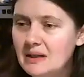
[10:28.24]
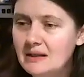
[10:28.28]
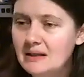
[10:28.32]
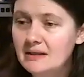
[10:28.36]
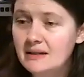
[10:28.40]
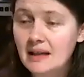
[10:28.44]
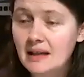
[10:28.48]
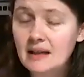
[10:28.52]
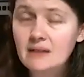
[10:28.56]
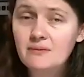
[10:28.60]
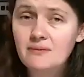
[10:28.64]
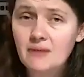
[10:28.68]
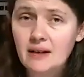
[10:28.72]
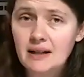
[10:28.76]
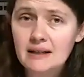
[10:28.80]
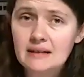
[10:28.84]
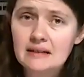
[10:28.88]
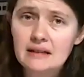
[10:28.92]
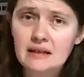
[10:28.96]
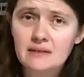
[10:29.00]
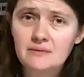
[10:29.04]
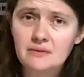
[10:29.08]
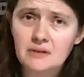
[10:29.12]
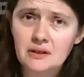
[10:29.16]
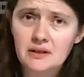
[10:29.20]
They find
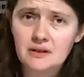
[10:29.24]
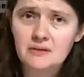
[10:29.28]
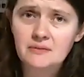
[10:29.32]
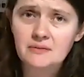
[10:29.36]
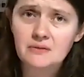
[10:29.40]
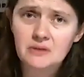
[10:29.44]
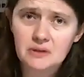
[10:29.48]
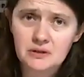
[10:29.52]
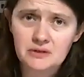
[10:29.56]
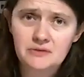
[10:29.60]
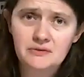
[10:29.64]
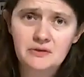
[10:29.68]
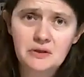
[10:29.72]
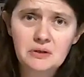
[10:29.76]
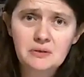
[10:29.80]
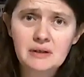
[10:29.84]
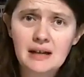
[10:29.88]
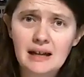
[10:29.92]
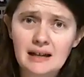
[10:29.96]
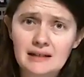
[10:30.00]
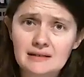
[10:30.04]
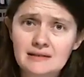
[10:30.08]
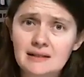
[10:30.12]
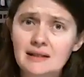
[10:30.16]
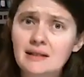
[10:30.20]
that for the first few
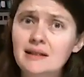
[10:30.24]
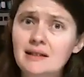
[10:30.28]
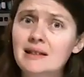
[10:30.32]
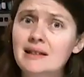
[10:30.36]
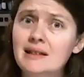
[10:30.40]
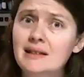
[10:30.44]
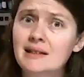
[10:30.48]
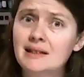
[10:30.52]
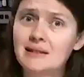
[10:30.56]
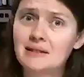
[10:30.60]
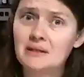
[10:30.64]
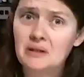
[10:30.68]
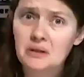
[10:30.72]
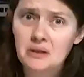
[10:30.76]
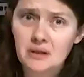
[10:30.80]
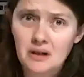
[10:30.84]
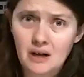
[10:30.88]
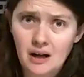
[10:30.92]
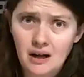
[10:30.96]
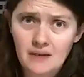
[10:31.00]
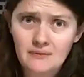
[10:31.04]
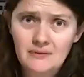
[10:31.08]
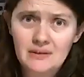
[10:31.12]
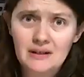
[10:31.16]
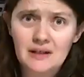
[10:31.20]
days, they're
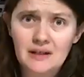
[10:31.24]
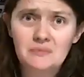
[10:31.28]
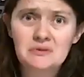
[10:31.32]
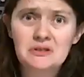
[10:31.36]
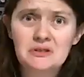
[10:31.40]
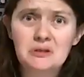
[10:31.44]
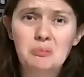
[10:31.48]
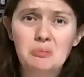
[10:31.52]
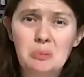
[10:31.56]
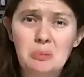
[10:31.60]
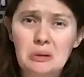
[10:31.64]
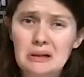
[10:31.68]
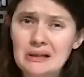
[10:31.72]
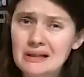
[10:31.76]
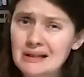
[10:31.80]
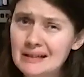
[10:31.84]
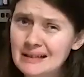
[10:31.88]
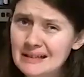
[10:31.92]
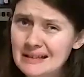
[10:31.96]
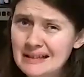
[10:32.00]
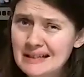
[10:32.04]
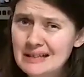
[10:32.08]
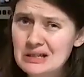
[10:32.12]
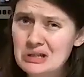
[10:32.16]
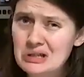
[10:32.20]
coughing up some
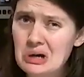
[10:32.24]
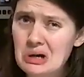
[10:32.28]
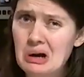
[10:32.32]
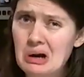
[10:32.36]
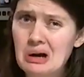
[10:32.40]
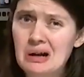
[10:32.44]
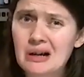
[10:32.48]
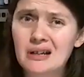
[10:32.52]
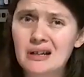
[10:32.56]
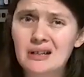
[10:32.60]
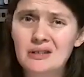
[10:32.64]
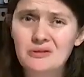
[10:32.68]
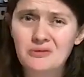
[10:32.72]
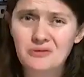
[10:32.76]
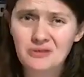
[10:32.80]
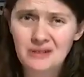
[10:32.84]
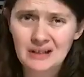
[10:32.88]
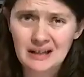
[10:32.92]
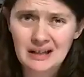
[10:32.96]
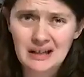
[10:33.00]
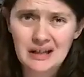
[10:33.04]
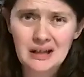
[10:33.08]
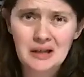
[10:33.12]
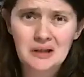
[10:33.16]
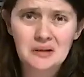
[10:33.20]
pretty dark
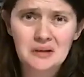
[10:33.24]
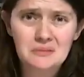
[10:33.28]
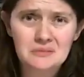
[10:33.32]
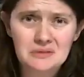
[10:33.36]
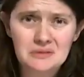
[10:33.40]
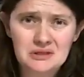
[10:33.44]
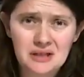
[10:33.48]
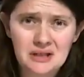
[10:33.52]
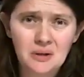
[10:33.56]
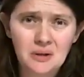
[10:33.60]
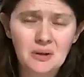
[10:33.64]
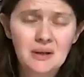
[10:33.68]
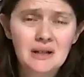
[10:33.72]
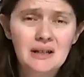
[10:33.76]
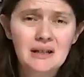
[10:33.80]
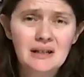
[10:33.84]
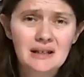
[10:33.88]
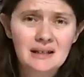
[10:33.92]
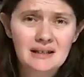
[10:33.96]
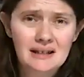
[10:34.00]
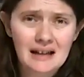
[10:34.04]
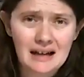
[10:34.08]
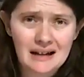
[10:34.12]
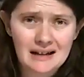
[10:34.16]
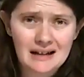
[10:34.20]
phlegm. So
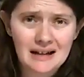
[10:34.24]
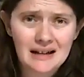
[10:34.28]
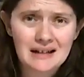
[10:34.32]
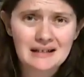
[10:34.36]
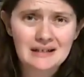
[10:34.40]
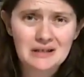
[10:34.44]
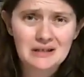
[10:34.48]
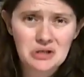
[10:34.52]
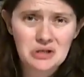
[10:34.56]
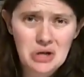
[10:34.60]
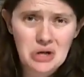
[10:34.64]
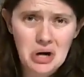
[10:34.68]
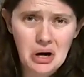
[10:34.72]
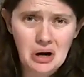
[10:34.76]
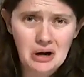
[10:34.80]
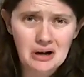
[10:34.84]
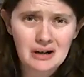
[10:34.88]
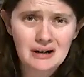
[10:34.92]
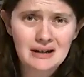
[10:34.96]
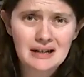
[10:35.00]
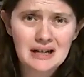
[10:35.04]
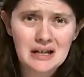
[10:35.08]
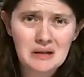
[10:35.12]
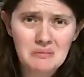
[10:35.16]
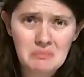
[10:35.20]
that kind of
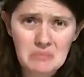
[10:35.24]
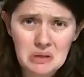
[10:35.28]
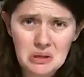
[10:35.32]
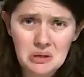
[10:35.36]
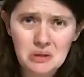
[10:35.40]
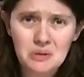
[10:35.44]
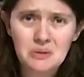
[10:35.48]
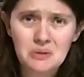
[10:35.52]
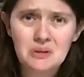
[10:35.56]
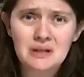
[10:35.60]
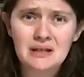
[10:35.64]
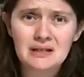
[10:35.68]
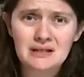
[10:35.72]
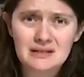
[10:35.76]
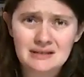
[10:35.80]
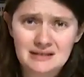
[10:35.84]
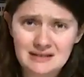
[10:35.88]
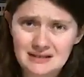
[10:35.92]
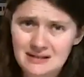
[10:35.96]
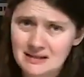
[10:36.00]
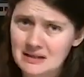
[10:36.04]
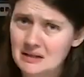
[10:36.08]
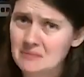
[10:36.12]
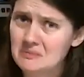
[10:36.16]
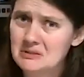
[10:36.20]
tarry mucus that
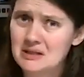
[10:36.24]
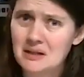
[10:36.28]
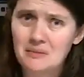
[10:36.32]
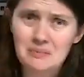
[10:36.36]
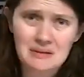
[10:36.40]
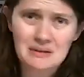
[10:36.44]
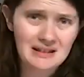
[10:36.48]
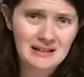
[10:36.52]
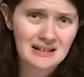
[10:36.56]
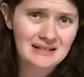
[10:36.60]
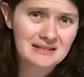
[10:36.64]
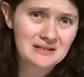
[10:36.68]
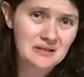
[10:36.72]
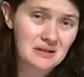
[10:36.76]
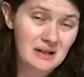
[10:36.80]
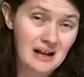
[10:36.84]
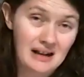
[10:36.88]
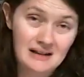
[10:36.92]
comes up, and that's